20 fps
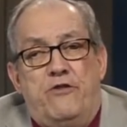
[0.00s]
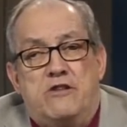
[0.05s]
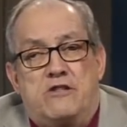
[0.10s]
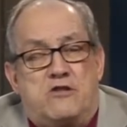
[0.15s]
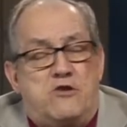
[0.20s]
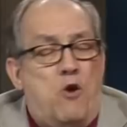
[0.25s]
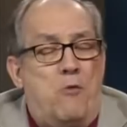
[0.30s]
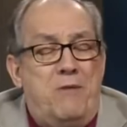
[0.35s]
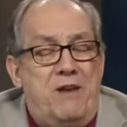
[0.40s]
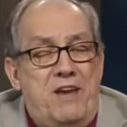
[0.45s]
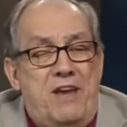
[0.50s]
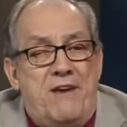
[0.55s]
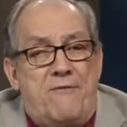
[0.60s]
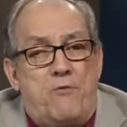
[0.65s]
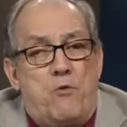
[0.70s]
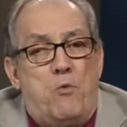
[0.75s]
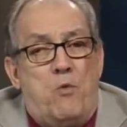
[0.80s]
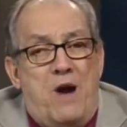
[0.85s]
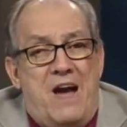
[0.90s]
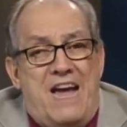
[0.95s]
so many
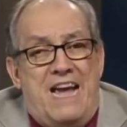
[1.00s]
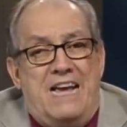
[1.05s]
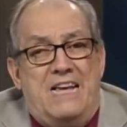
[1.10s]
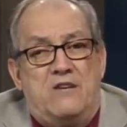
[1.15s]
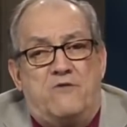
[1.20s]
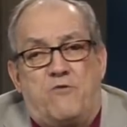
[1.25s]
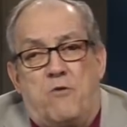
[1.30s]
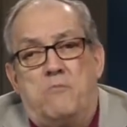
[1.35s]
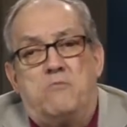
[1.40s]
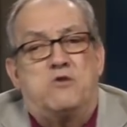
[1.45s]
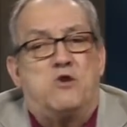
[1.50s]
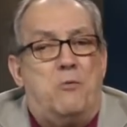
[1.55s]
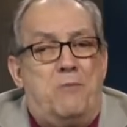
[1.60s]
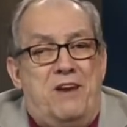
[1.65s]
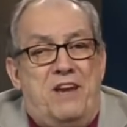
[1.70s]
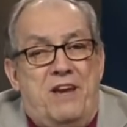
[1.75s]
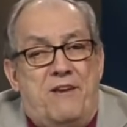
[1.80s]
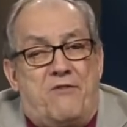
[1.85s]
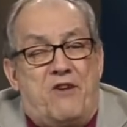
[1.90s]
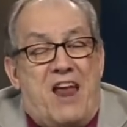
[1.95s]
different ways from so
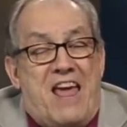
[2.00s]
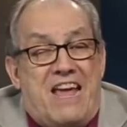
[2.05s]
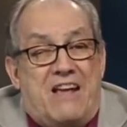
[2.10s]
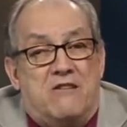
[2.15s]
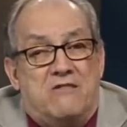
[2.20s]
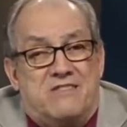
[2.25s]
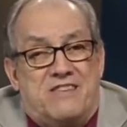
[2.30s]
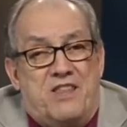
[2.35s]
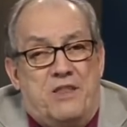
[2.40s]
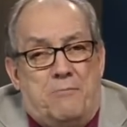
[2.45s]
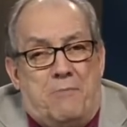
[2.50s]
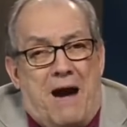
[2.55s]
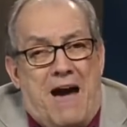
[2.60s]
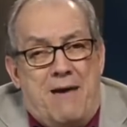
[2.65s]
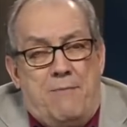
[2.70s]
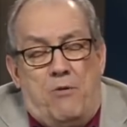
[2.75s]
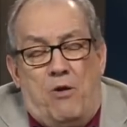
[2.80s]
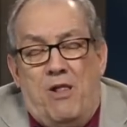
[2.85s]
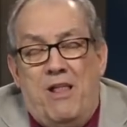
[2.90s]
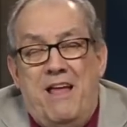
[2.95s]
many different angles in the
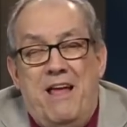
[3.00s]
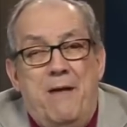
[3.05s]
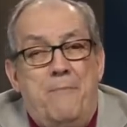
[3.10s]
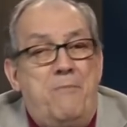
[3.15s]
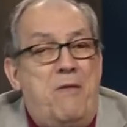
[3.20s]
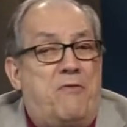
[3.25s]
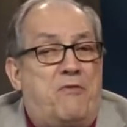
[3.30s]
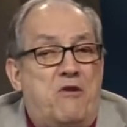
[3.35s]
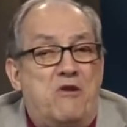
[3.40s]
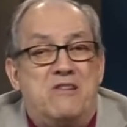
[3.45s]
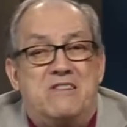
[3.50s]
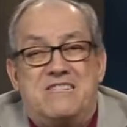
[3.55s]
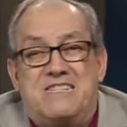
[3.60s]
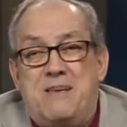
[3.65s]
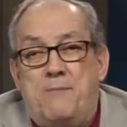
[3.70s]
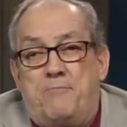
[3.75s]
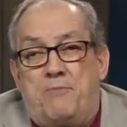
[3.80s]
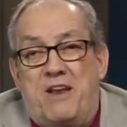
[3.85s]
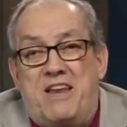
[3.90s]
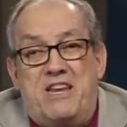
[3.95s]
Bible that there's
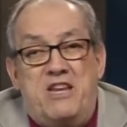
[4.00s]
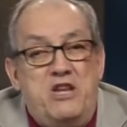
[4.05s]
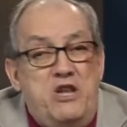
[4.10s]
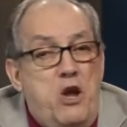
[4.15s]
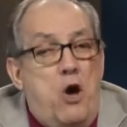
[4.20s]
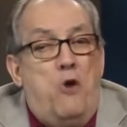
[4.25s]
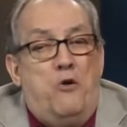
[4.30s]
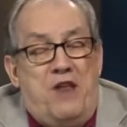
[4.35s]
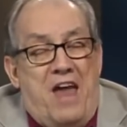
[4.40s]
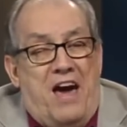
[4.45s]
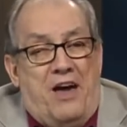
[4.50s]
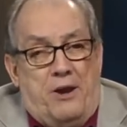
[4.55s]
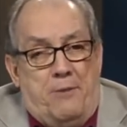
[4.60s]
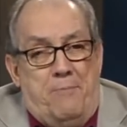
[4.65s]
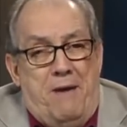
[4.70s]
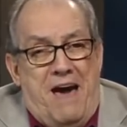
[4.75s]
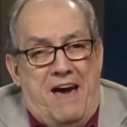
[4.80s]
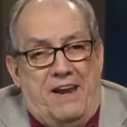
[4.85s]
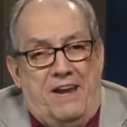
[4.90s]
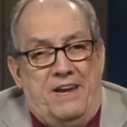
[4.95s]
simply no doubt
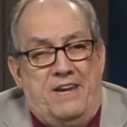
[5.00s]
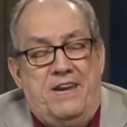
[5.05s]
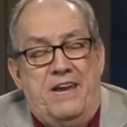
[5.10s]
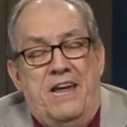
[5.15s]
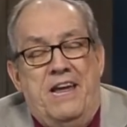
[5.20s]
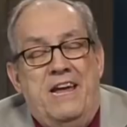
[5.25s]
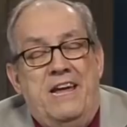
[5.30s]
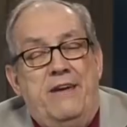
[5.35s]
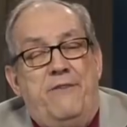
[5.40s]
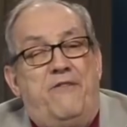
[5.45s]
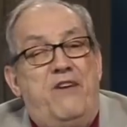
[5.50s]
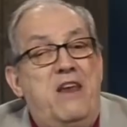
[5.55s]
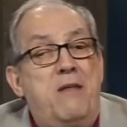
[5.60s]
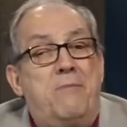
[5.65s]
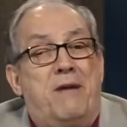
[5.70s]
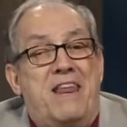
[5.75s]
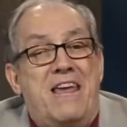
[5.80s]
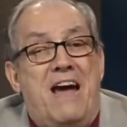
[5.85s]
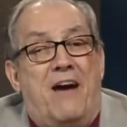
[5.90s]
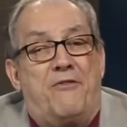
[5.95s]
about it. If
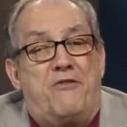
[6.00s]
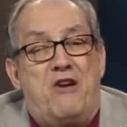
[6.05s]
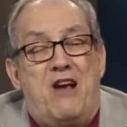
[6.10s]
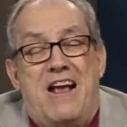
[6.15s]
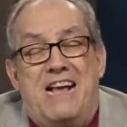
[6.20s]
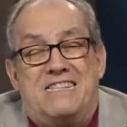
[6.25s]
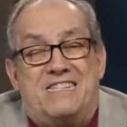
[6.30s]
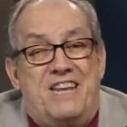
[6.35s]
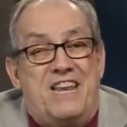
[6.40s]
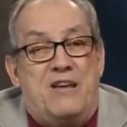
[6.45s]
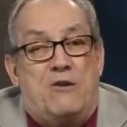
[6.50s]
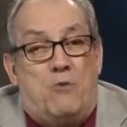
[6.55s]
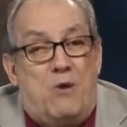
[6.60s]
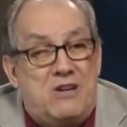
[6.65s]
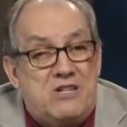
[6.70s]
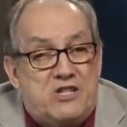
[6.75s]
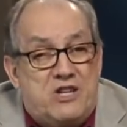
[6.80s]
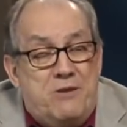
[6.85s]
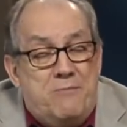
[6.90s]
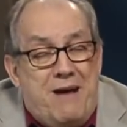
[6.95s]
anybody out there has any
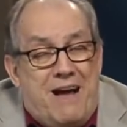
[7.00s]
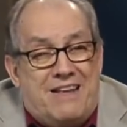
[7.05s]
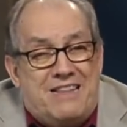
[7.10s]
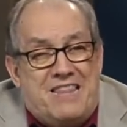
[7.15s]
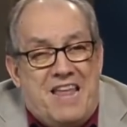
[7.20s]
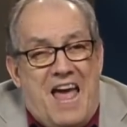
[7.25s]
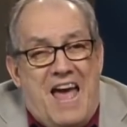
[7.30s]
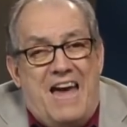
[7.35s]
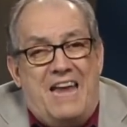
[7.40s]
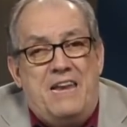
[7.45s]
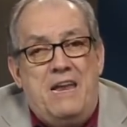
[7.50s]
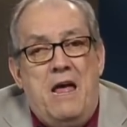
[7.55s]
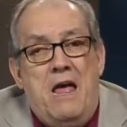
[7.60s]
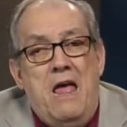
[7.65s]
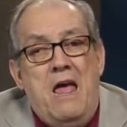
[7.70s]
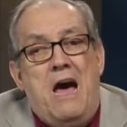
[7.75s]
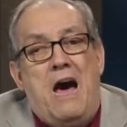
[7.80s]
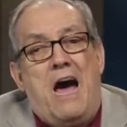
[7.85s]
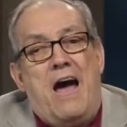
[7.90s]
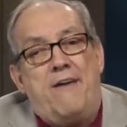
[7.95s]
question about that,
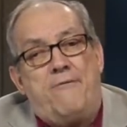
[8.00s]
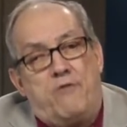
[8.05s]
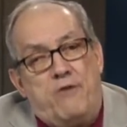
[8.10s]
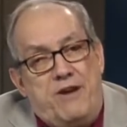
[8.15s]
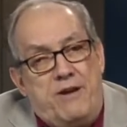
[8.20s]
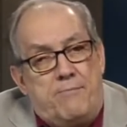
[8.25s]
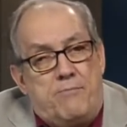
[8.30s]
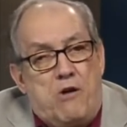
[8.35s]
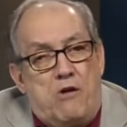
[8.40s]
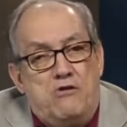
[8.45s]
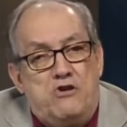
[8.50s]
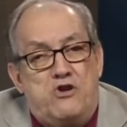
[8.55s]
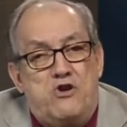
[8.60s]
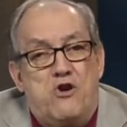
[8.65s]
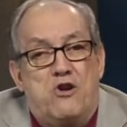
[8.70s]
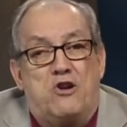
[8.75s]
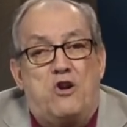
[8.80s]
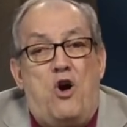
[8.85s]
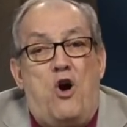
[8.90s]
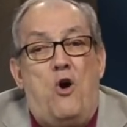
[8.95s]
I've written a
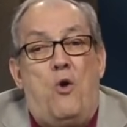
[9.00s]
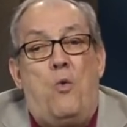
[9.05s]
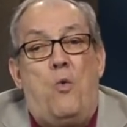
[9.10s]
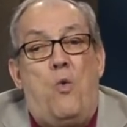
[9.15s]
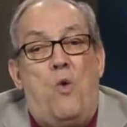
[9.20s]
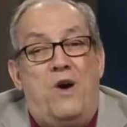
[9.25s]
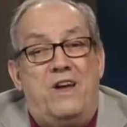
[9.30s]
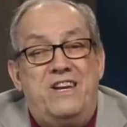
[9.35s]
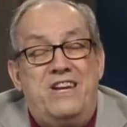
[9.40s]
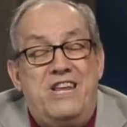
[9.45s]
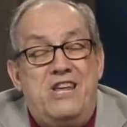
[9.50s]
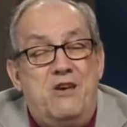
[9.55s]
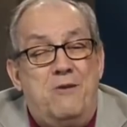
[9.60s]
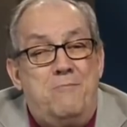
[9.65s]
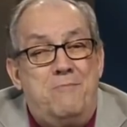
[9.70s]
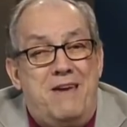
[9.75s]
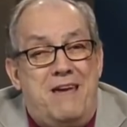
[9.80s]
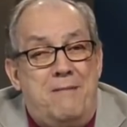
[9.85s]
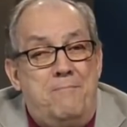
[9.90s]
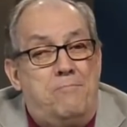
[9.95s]
brochure called What Do
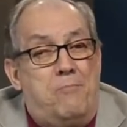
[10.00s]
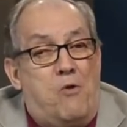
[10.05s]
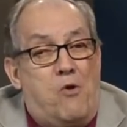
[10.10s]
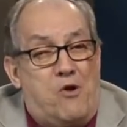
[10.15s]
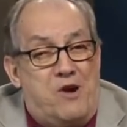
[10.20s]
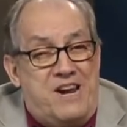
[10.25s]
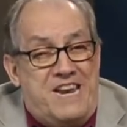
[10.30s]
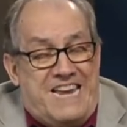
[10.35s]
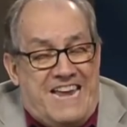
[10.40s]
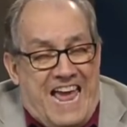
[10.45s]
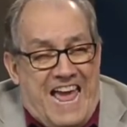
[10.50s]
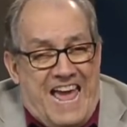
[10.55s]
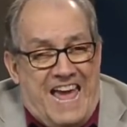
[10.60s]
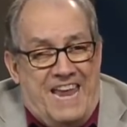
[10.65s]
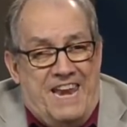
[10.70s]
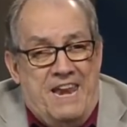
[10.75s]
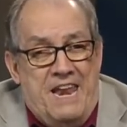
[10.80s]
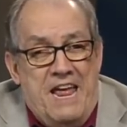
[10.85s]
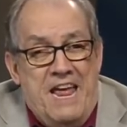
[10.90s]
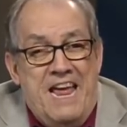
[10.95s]
You Mean Born
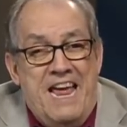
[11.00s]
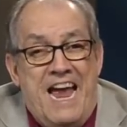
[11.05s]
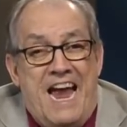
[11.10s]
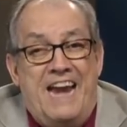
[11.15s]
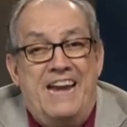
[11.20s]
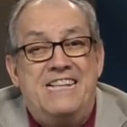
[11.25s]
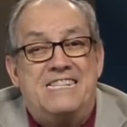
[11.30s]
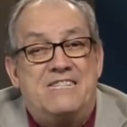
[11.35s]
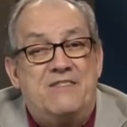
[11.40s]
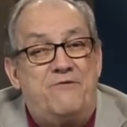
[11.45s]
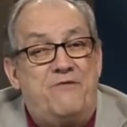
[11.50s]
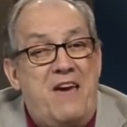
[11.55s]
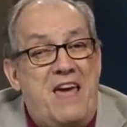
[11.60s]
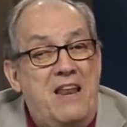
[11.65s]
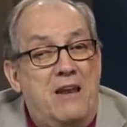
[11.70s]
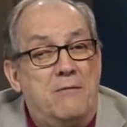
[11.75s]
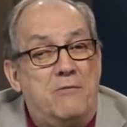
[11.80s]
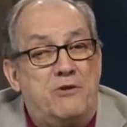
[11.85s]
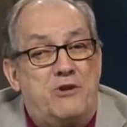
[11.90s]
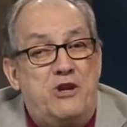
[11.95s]
Again? And it's
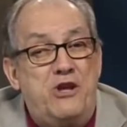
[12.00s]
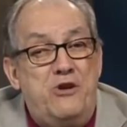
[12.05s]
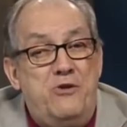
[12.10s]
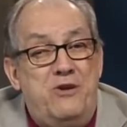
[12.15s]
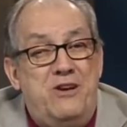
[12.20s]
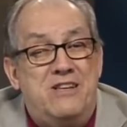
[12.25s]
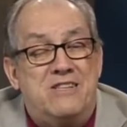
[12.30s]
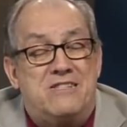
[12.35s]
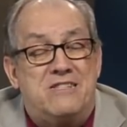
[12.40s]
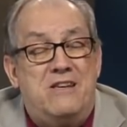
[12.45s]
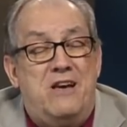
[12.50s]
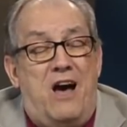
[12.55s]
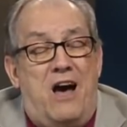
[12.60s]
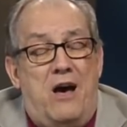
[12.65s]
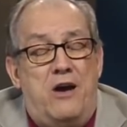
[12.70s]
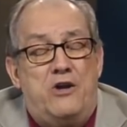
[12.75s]
available to you as